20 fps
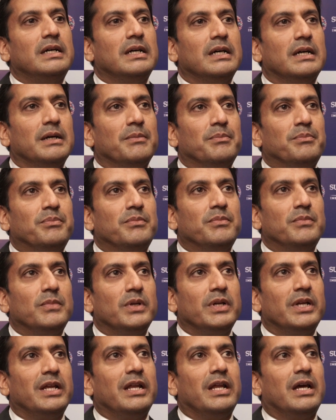
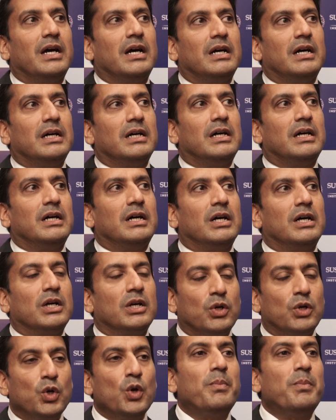a
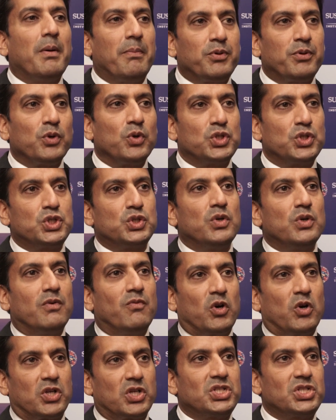group approach to a
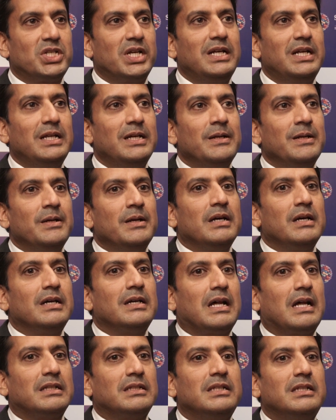watershed
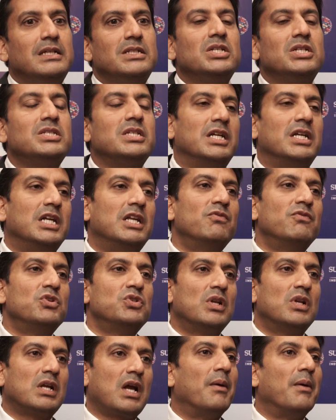rather than just
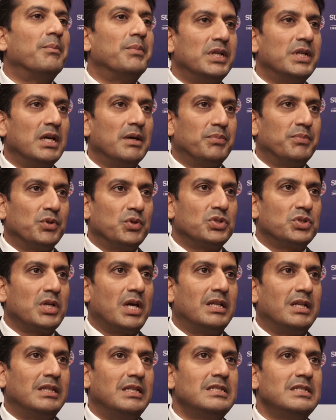individual company approach.
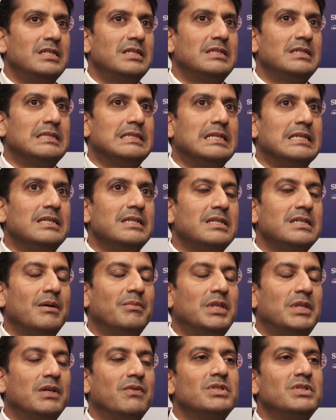And this is
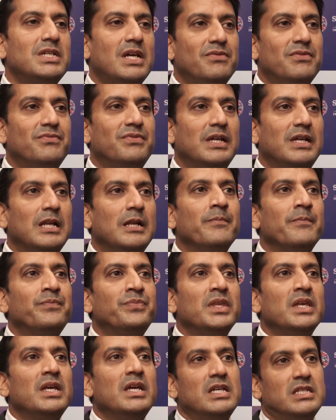something which I feel
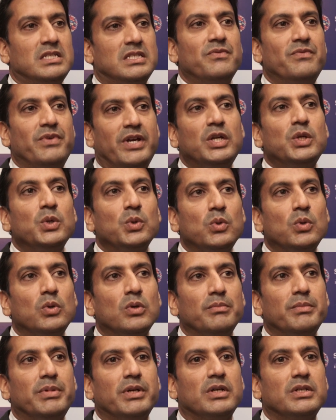is the way to go,
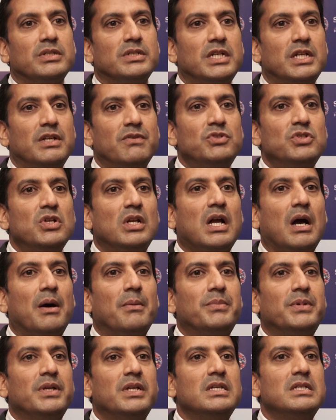because individual
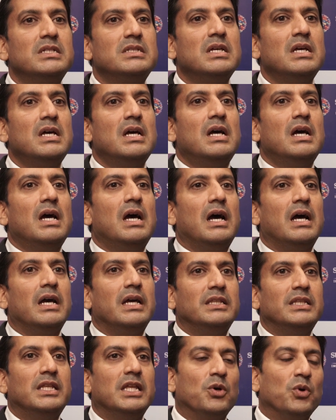companies
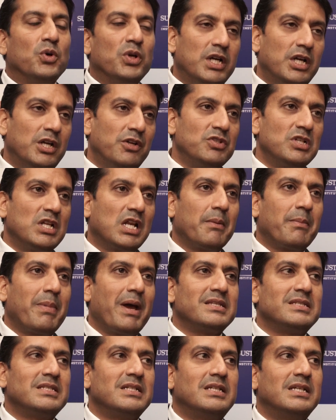in their own individual
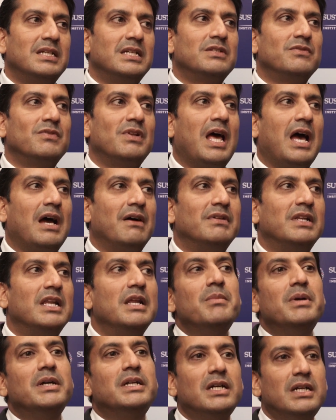capacities will have a
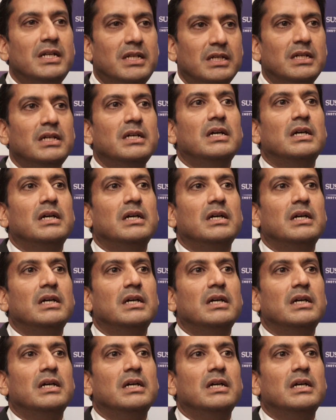limited